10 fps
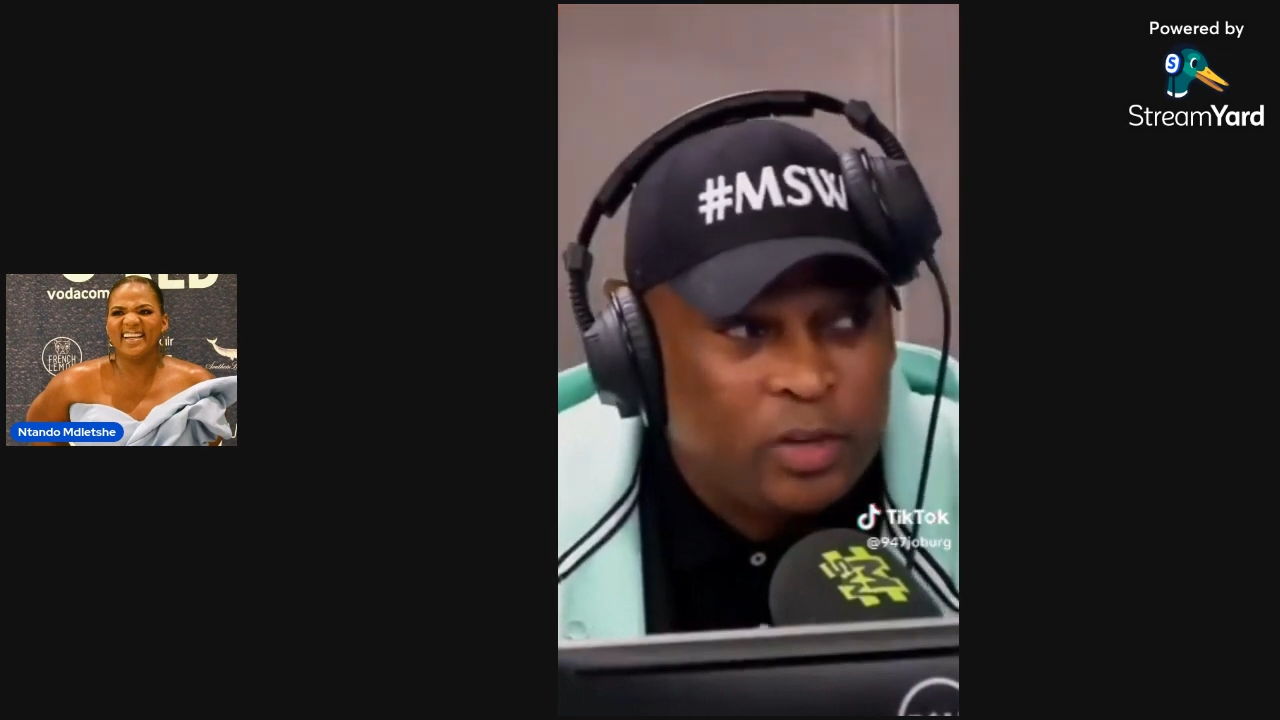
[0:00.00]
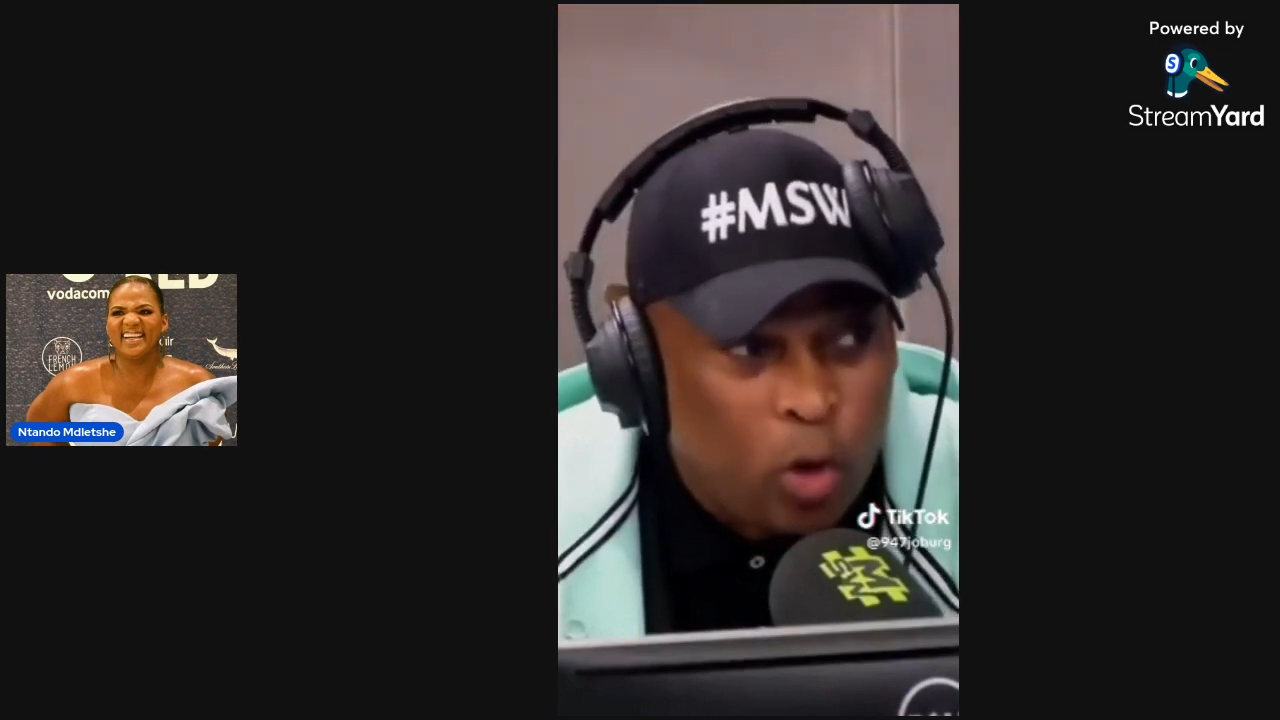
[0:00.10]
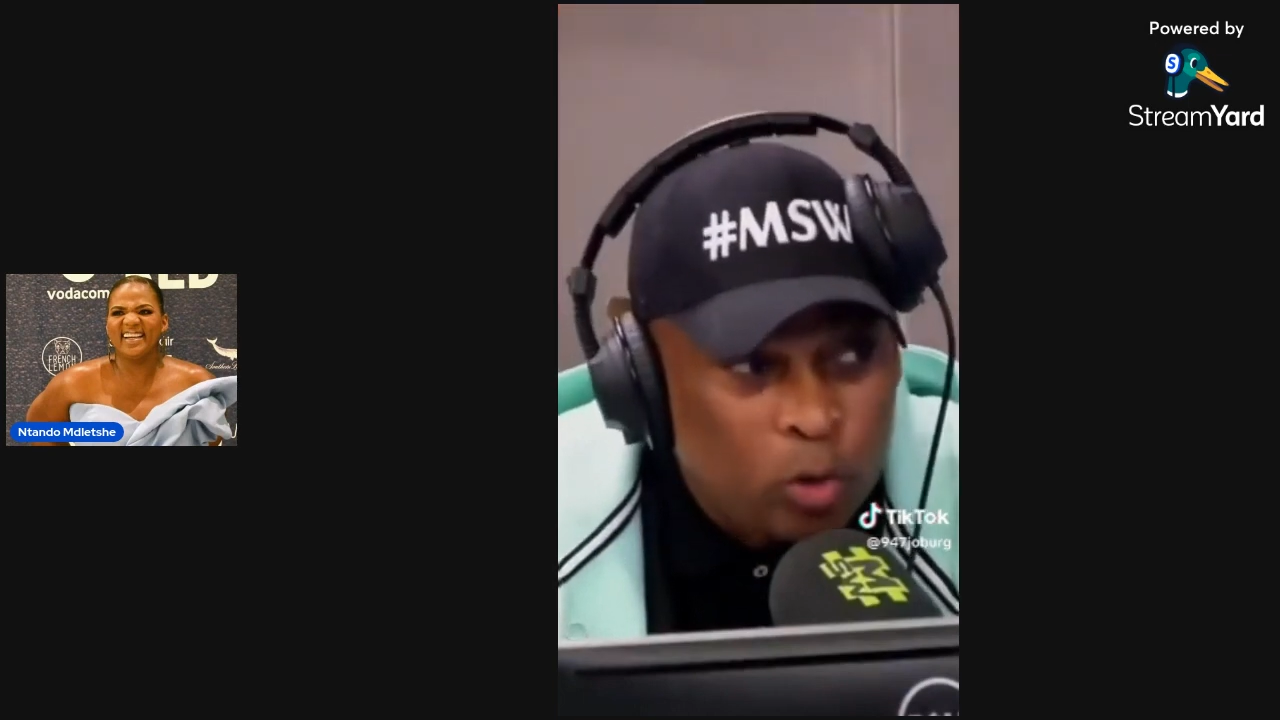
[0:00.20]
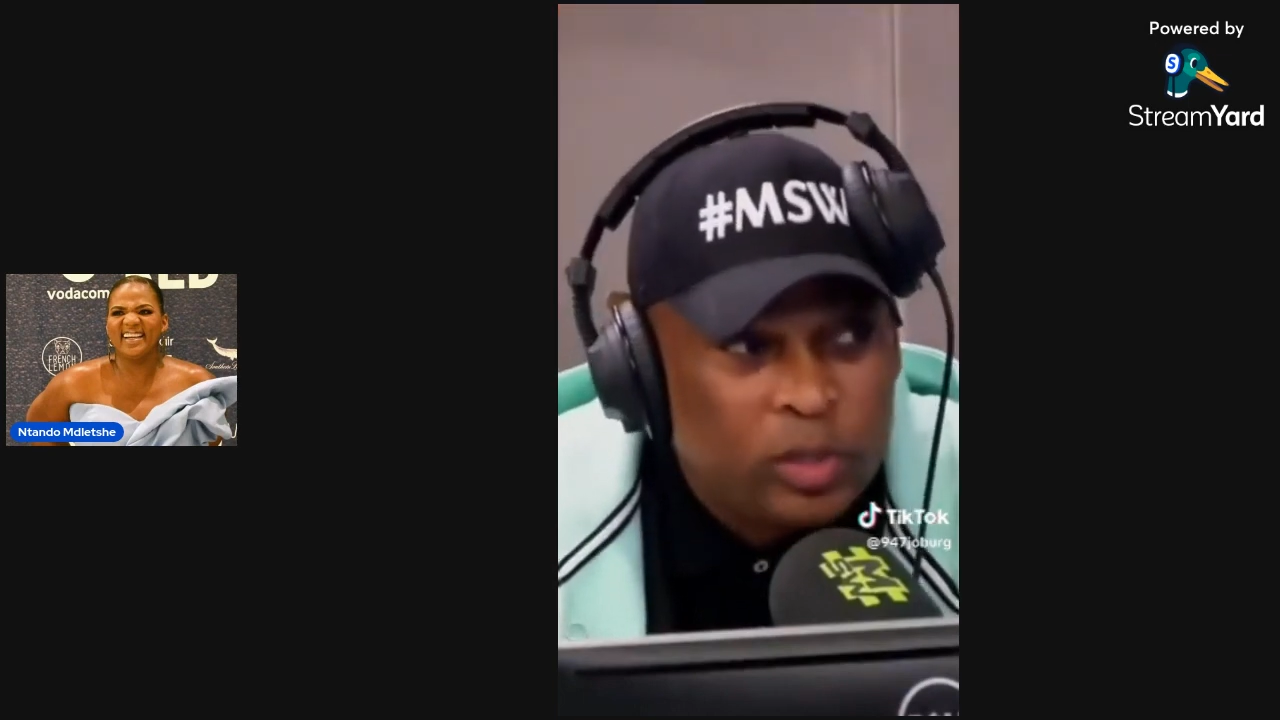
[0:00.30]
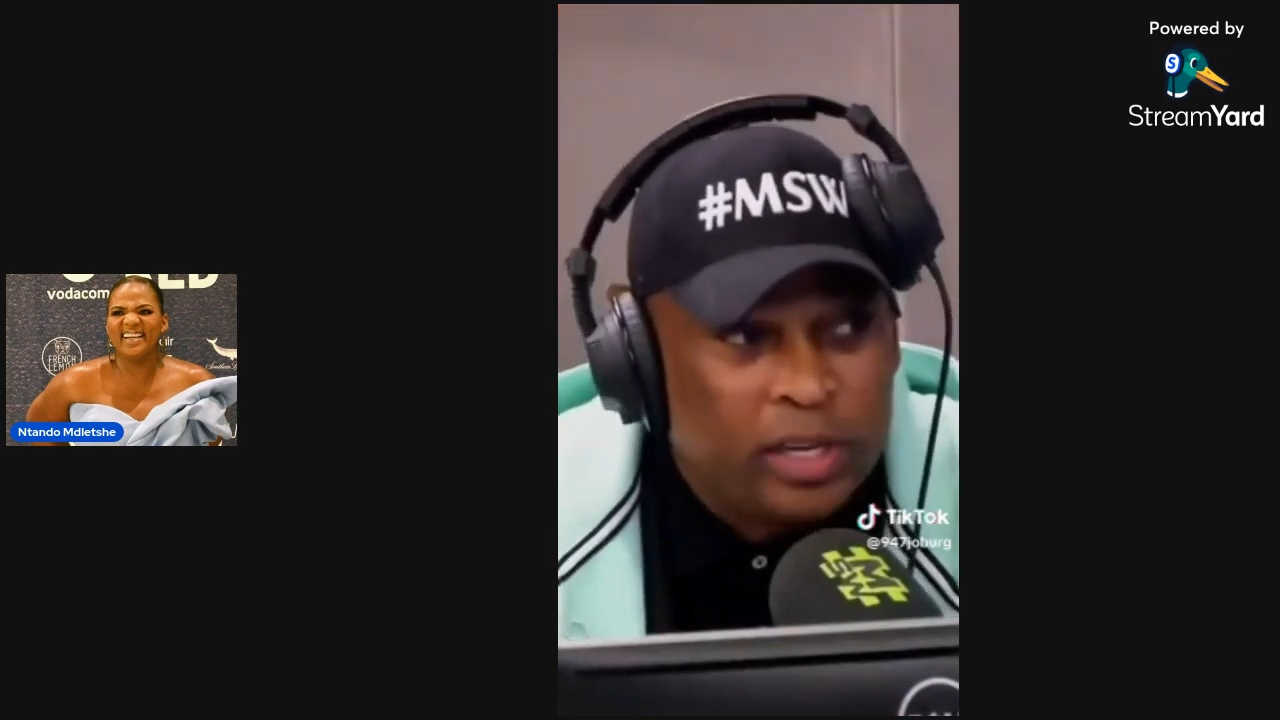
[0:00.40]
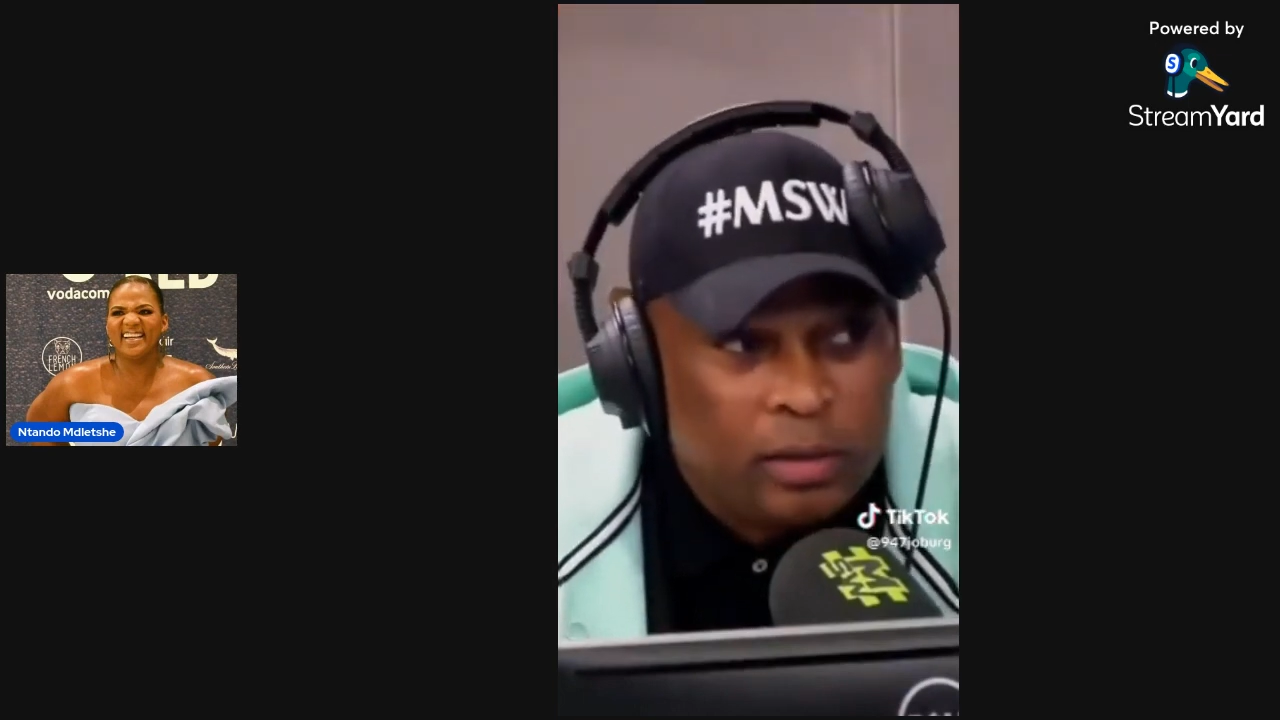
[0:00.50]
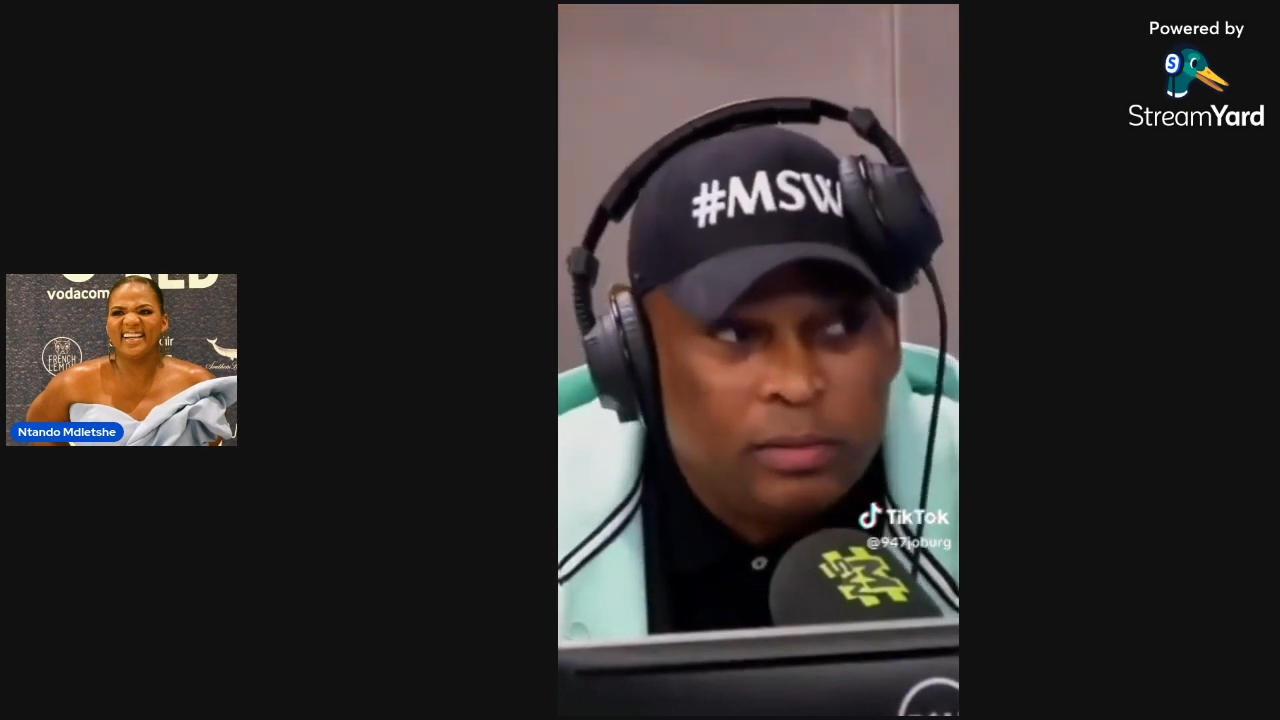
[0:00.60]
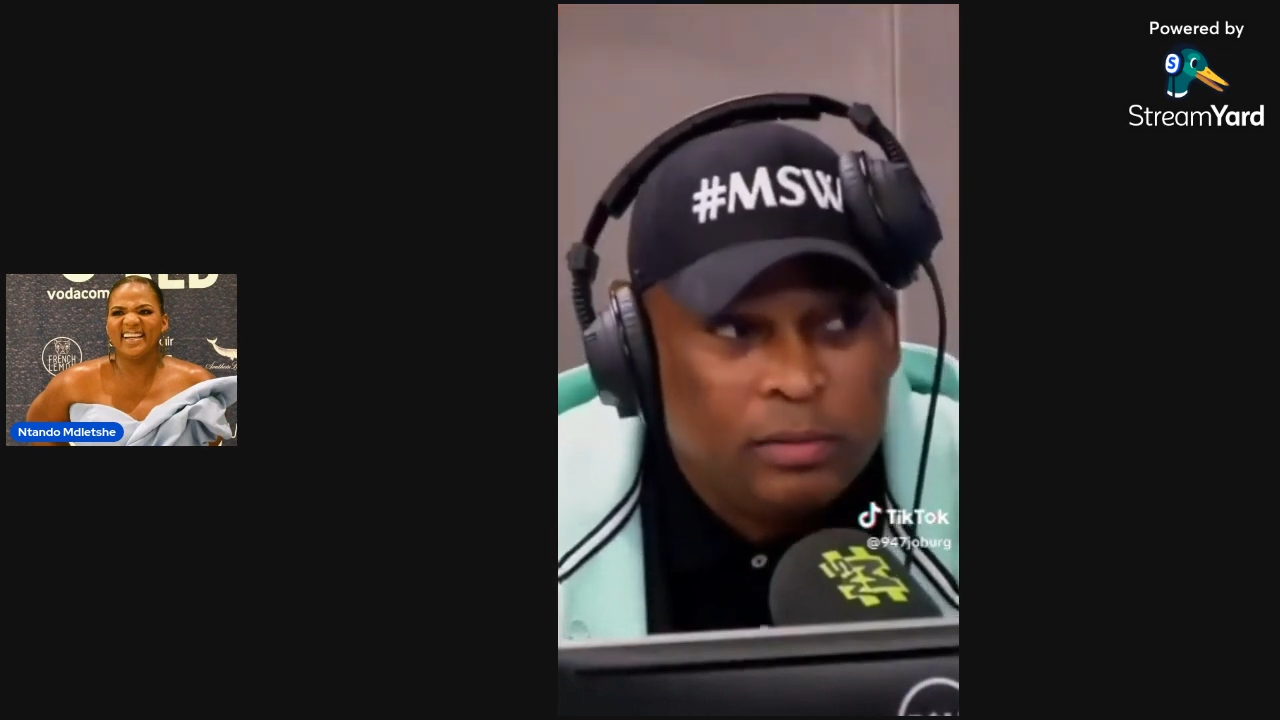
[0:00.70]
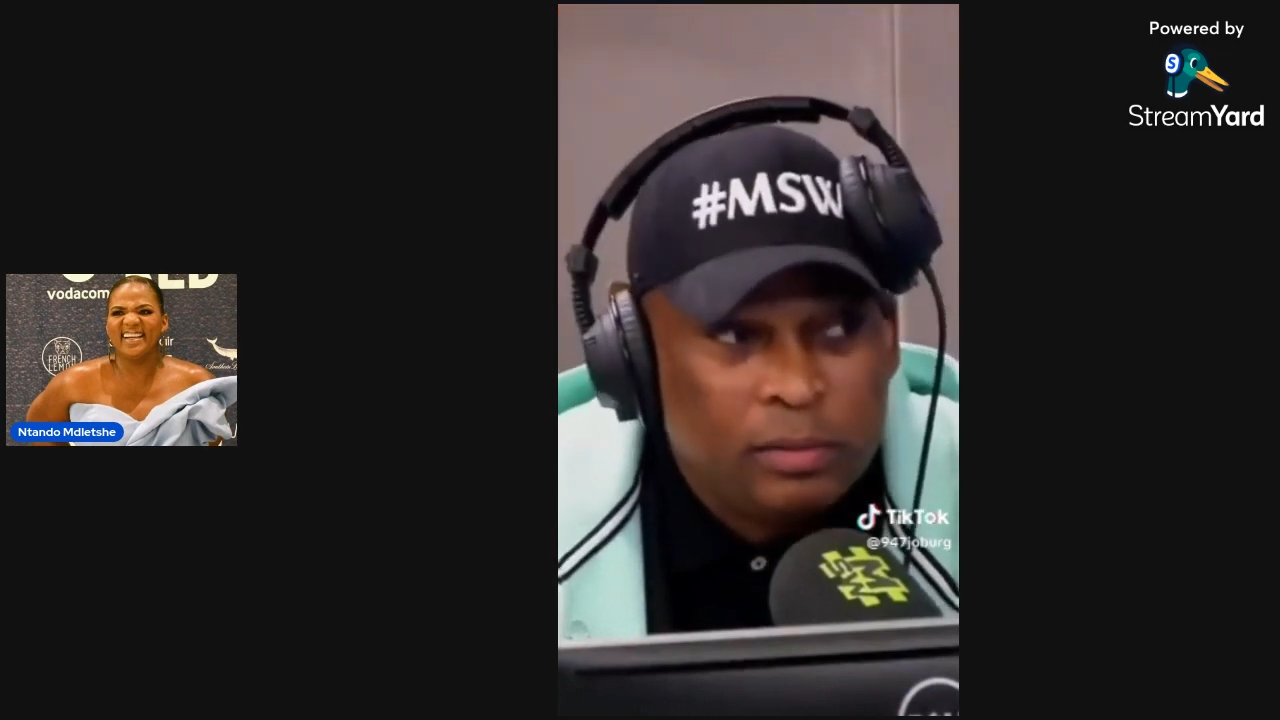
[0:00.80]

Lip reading: holding